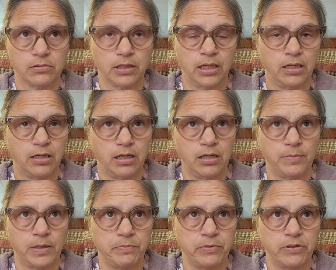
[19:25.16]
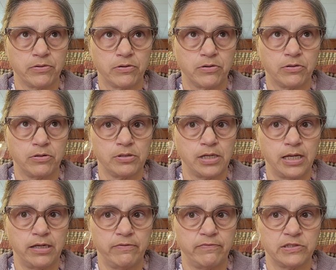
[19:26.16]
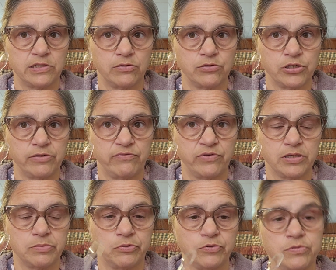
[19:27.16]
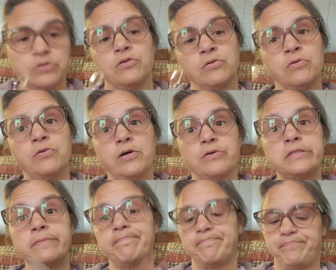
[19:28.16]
Can I come up with a creative solution for the spoons? Who knows?